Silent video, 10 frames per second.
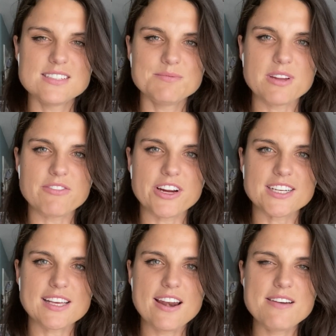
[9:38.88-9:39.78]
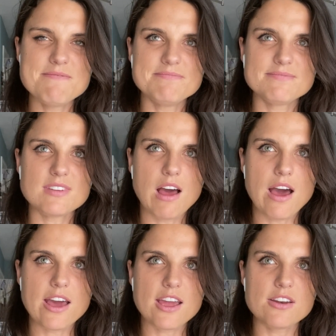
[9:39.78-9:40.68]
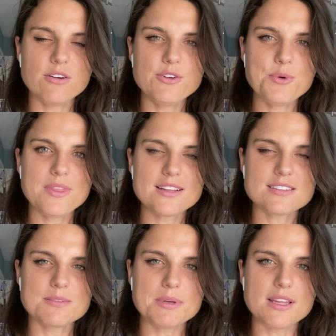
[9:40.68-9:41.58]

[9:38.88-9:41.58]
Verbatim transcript: Not very excited. I don't know what that's gonna be